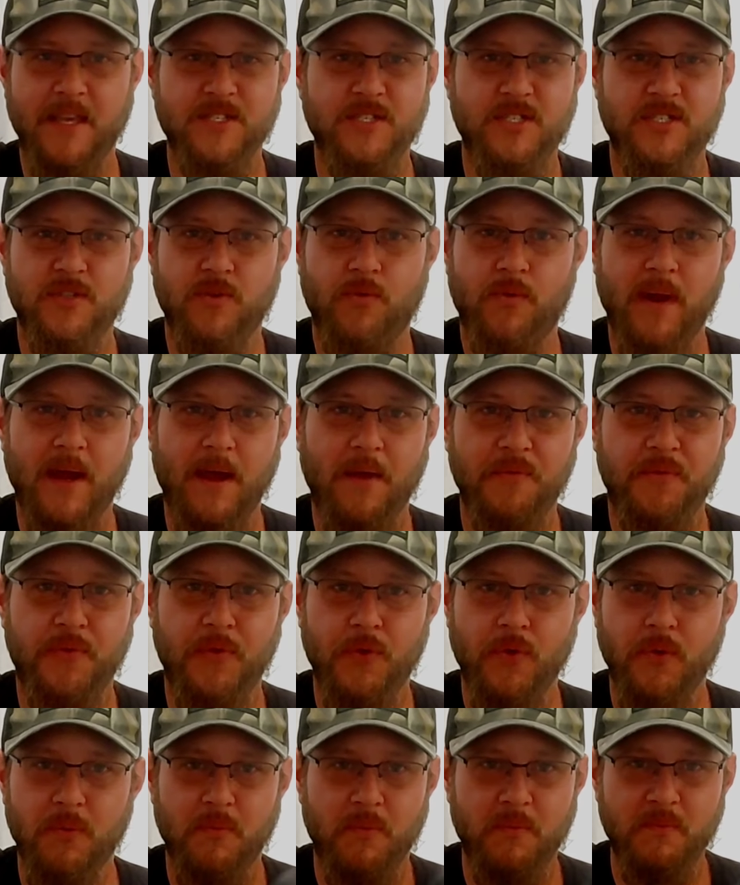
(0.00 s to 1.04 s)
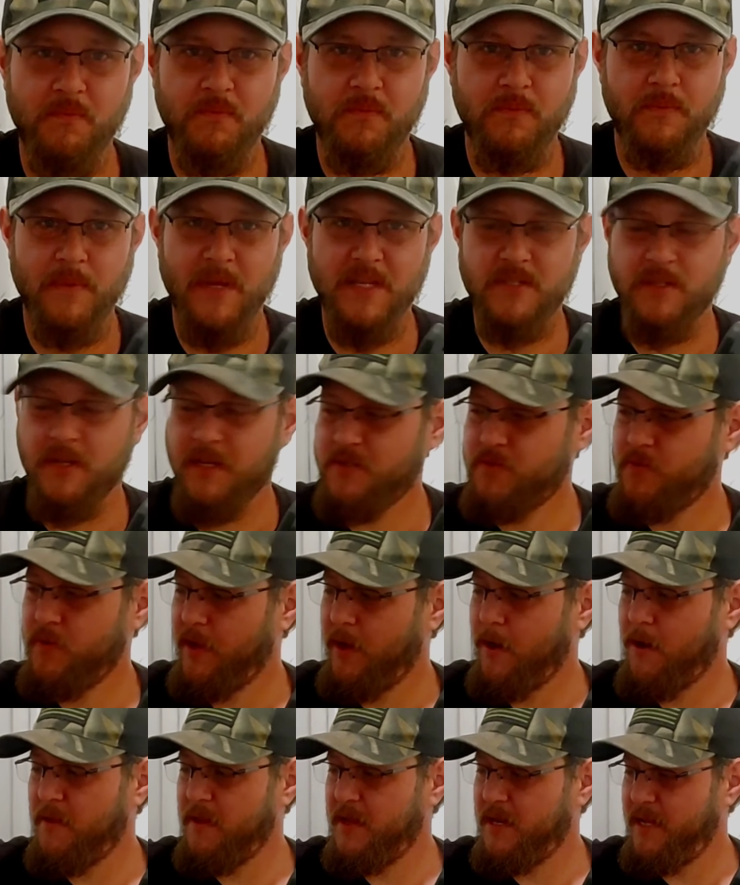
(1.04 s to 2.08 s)
He's just a round tube. That's
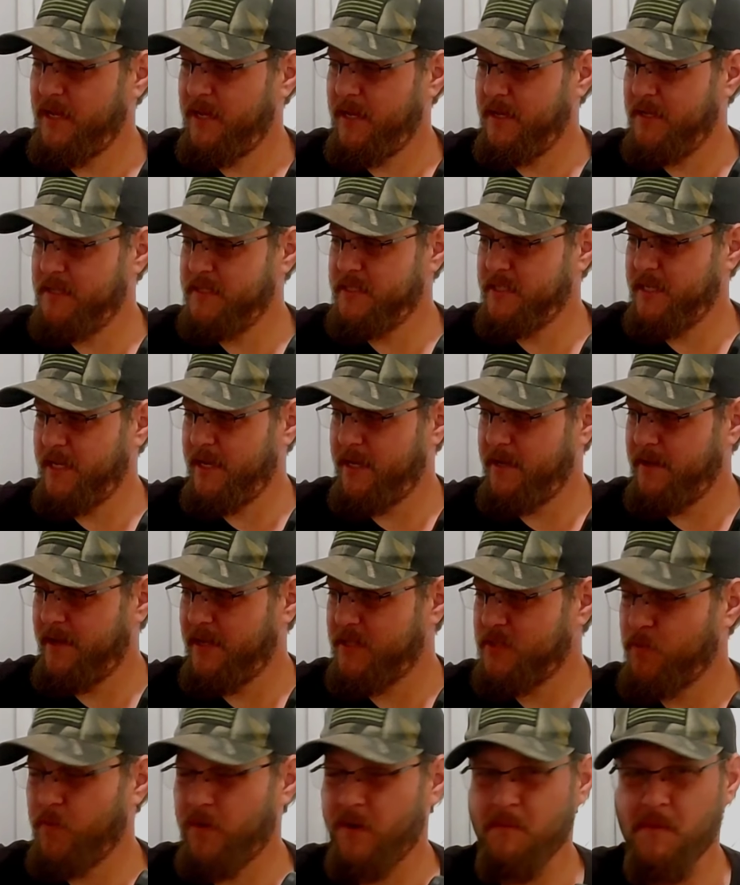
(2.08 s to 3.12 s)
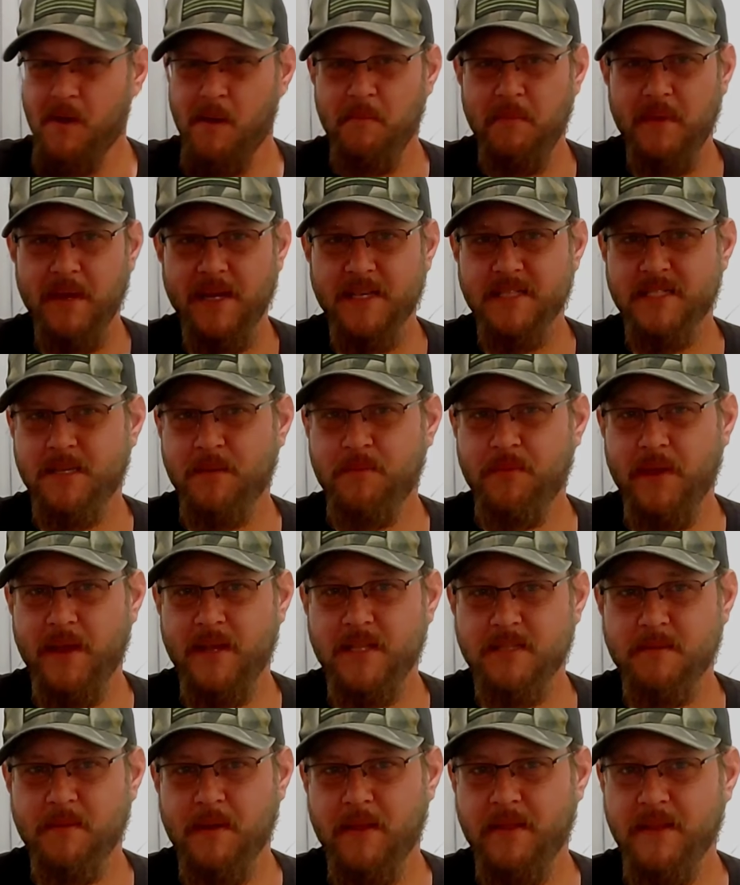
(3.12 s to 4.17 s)
really all that he is. And that's one of my biggest
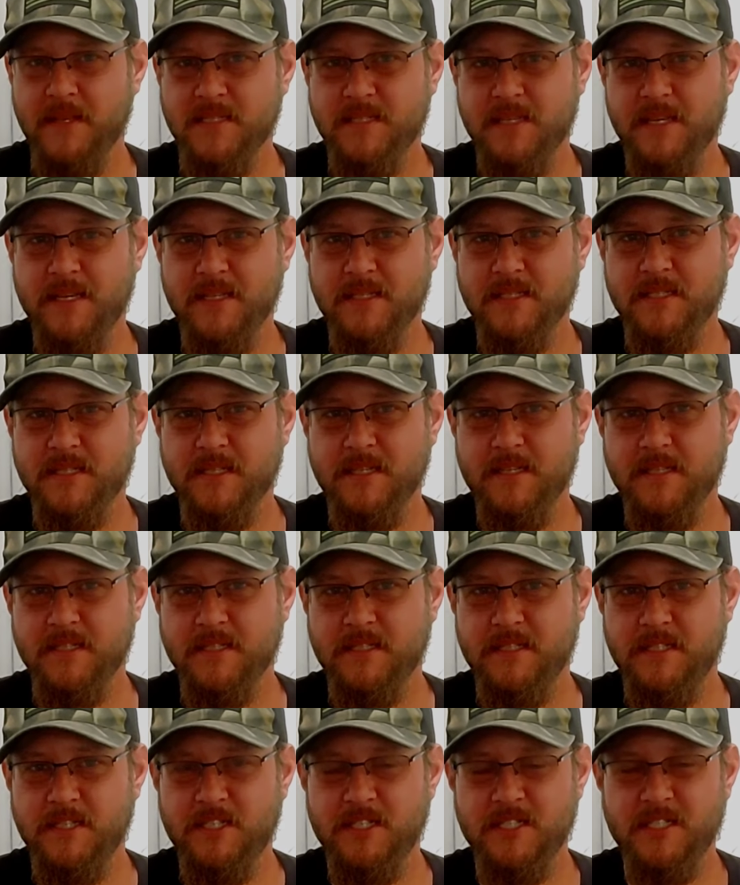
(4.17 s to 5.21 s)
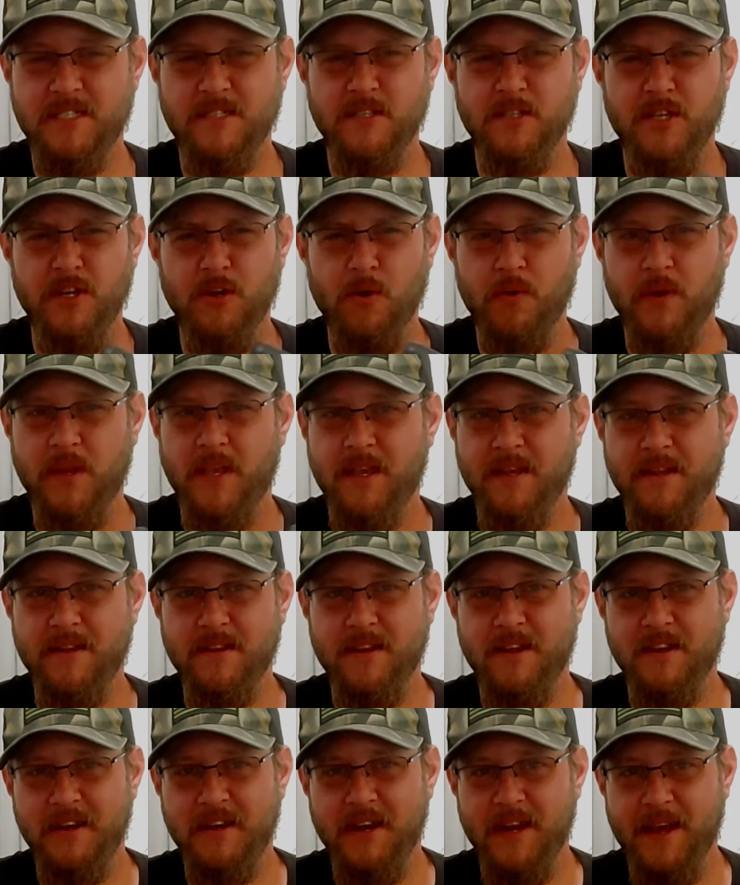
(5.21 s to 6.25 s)
complaints about these things is you don't
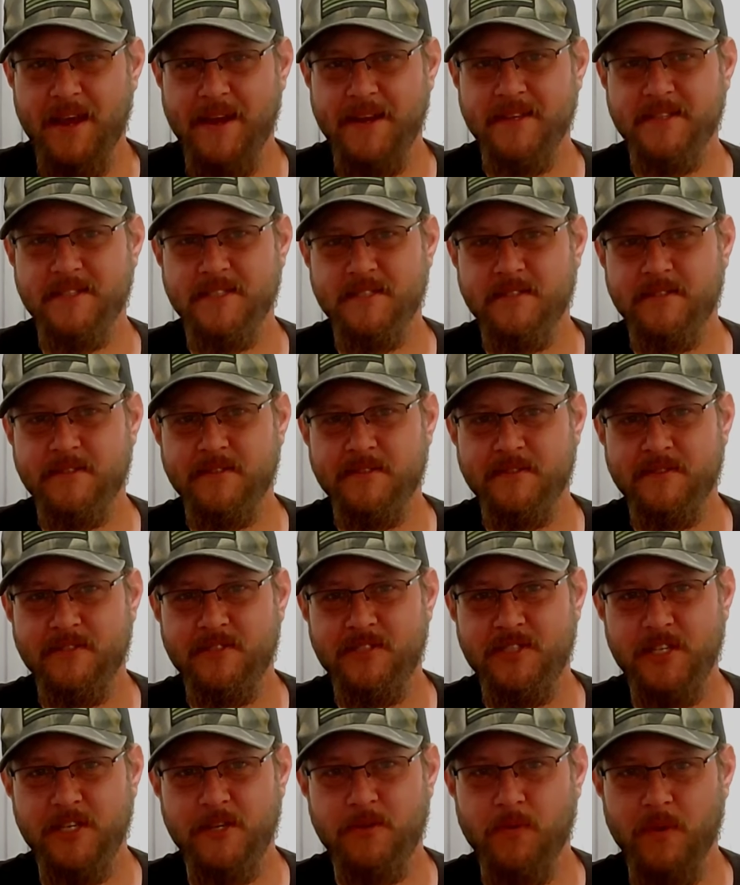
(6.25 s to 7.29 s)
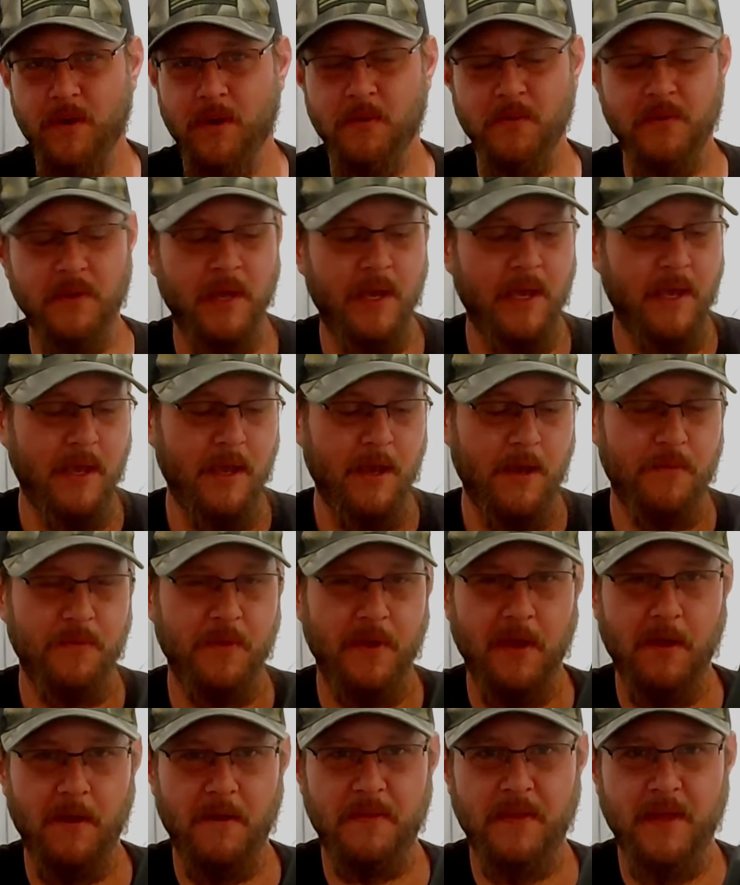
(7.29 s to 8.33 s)
get a nice cheek weld.
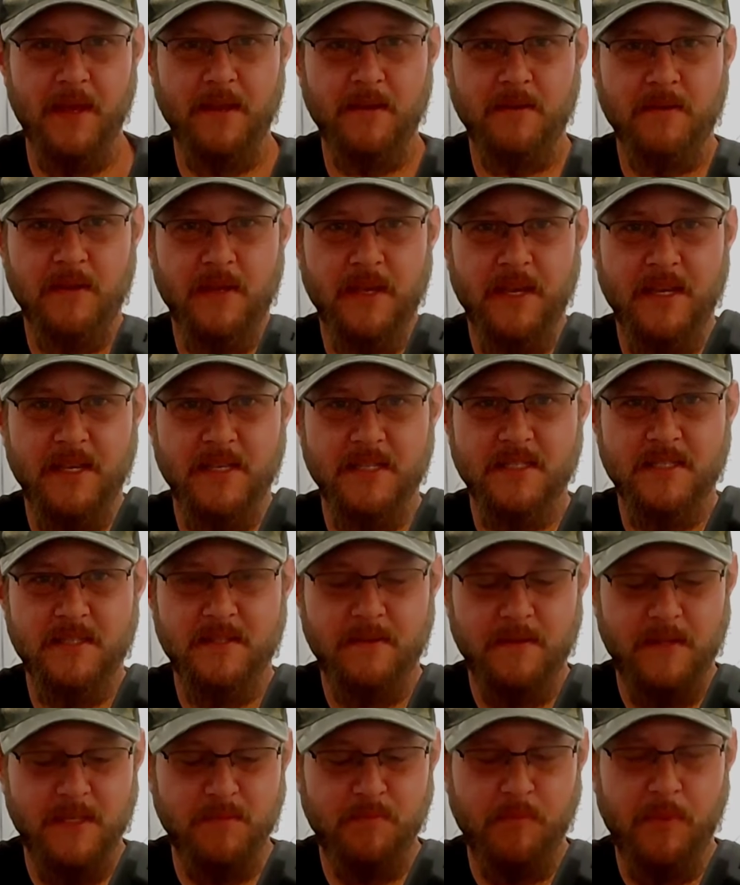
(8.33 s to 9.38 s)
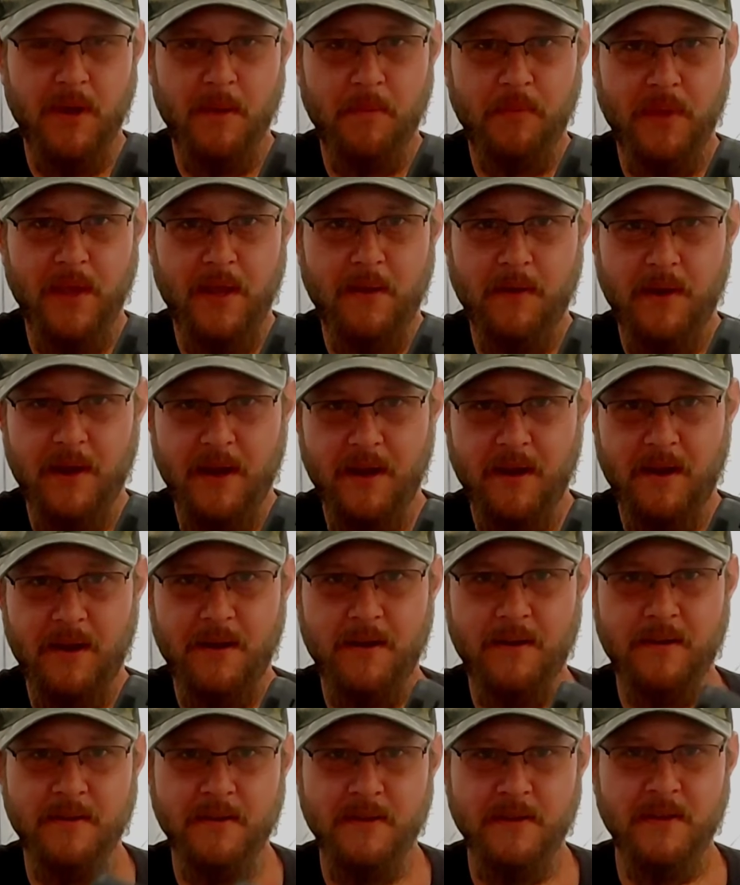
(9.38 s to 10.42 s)
The other thing is this butt plate right
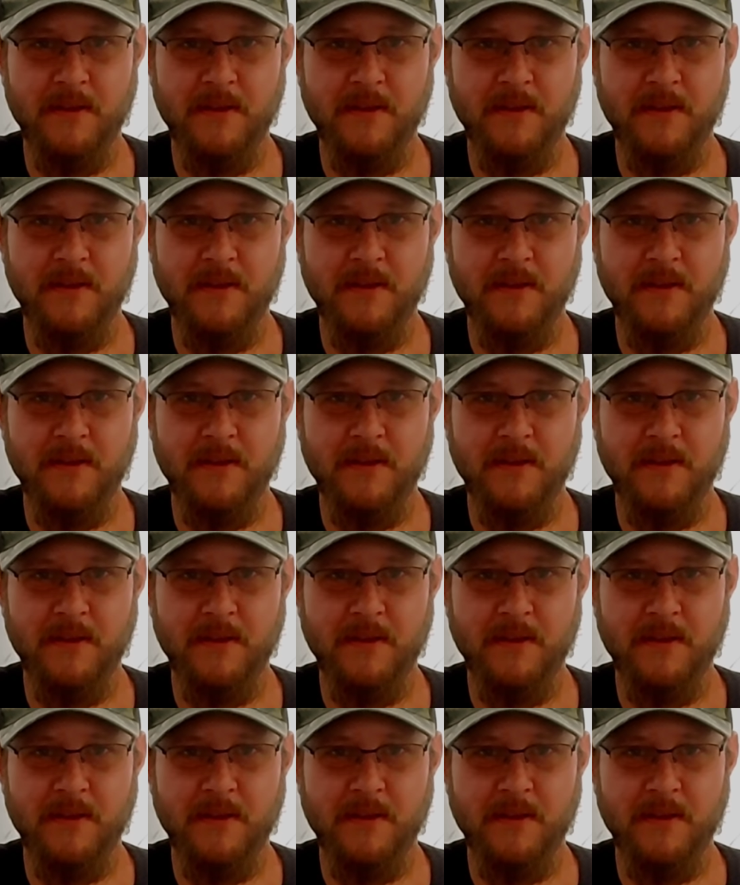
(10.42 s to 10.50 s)
here.